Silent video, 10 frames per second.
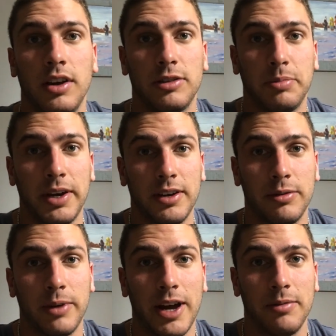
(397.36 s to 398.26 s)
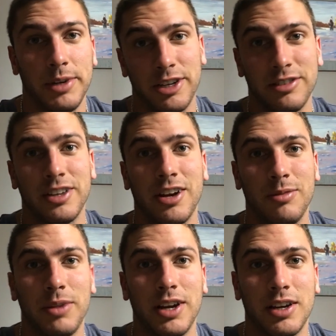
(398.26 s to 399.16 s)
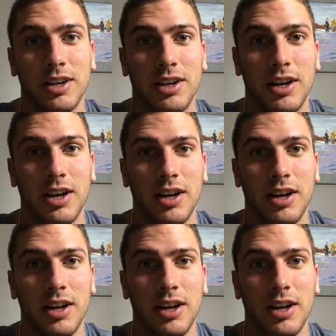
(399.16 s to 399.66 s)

It's painted red because that'll make it